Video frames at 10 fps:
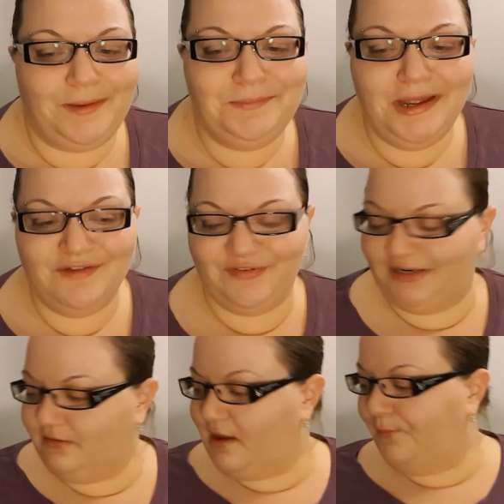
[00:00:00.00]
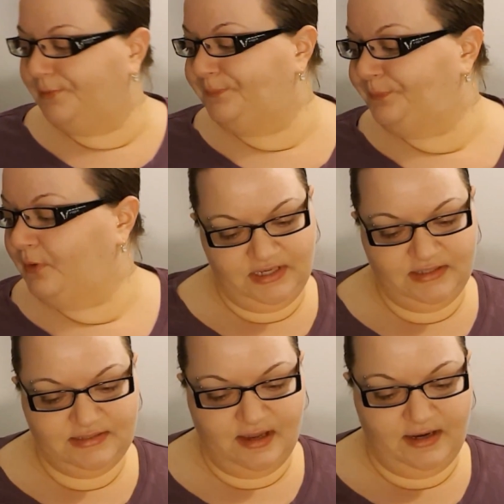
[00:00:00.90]
I'm not a fan of that one. The
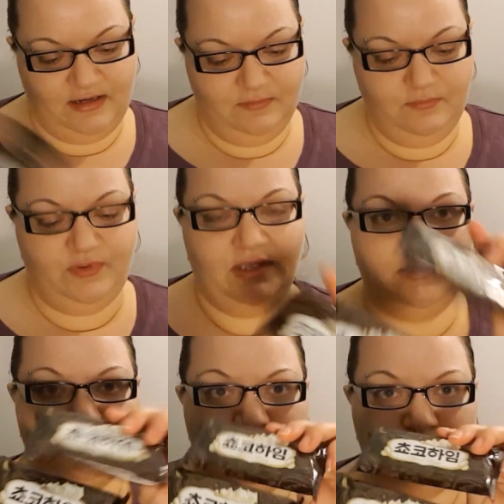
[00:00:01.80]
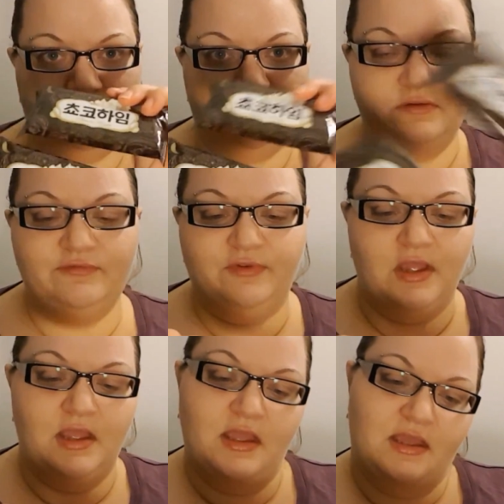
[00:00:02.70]
next item we got 2 of
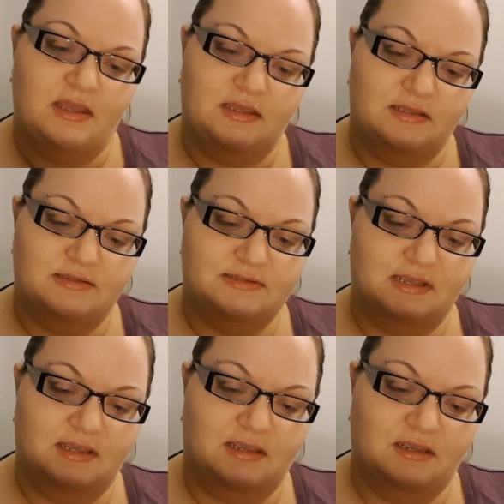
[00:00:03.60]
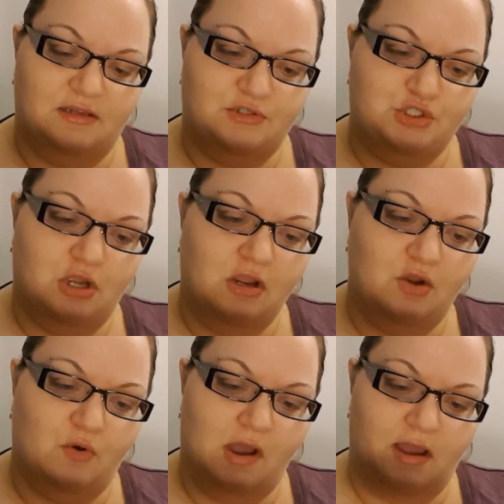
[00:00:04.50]
is a
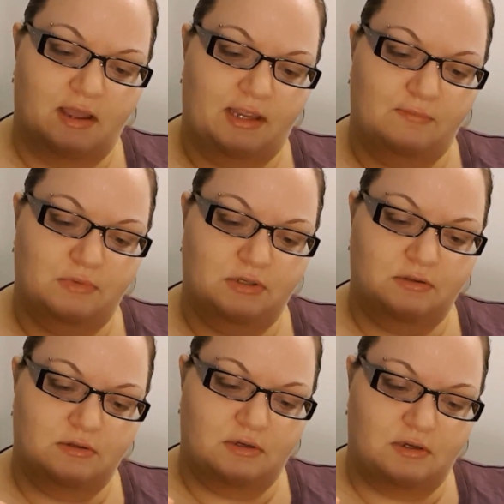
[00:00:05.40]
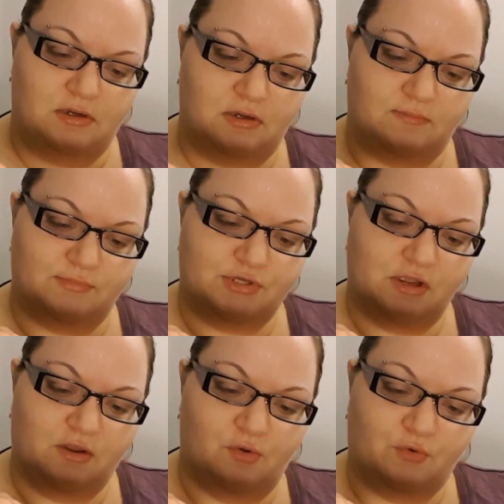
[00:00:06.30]
Choco Heim.
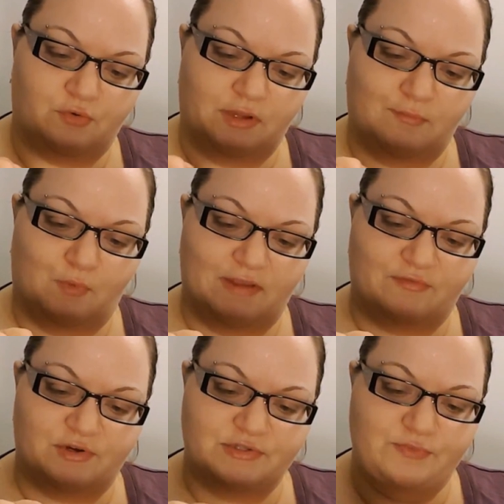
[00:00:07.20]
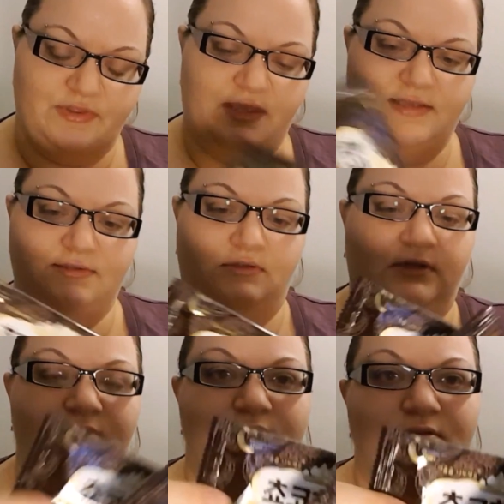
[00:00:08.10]
Choco cream wafers with
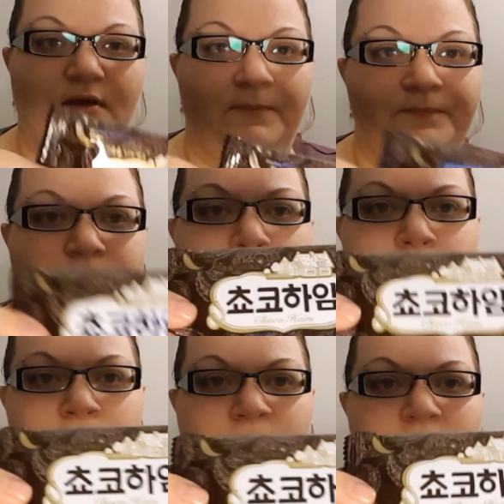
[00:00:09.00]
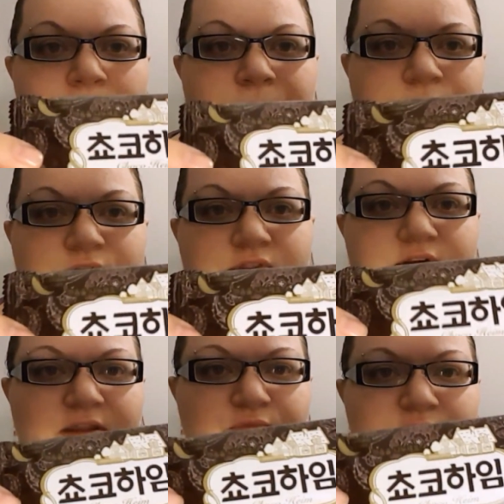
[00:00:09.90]
hazelnuts. So
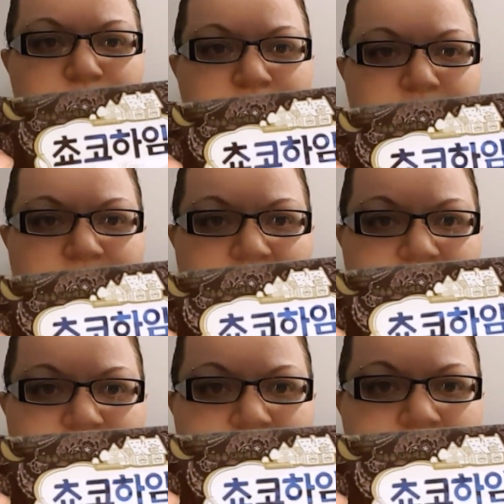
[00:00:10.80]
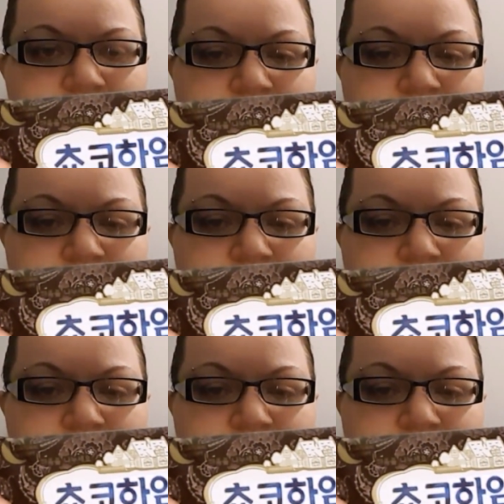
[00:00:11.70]
again, really pretty packaging.